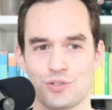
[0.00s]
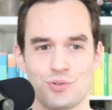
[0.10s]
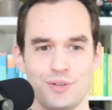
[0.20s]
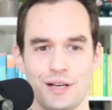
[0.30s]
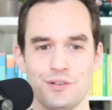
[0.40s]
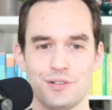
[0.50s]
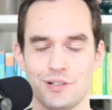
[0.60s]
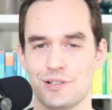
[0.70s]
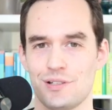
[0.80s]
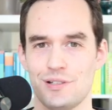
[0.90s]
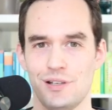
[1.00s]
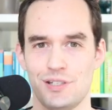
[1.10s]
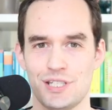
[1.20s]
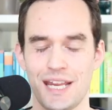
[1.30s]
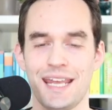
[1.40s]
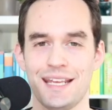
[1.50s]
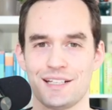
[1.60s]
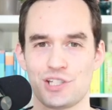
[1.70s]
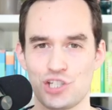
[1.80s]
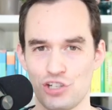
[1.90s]
So now you're not
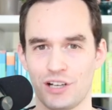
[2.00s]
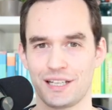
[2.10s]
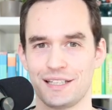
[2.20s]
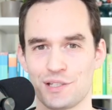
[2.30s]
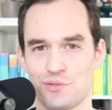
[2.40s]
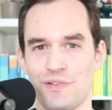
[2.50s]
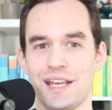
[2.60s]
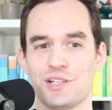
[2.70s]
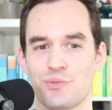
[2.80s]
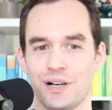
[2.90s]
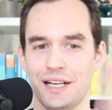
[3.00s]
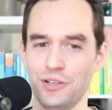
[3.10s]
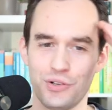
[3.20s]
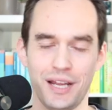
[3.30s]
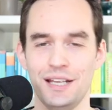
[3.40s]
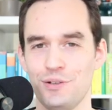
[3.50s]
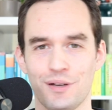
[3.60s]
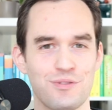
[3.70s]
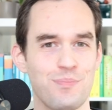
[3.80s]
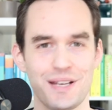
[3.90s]
staying stuck in this phase where in your head you
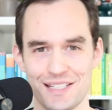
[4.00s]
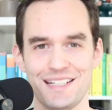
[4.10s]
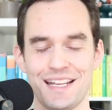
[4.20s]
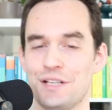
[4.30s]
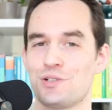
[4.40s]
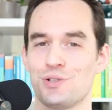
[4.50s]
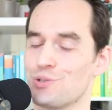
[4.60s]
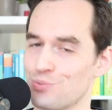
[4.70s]
have the best intentions,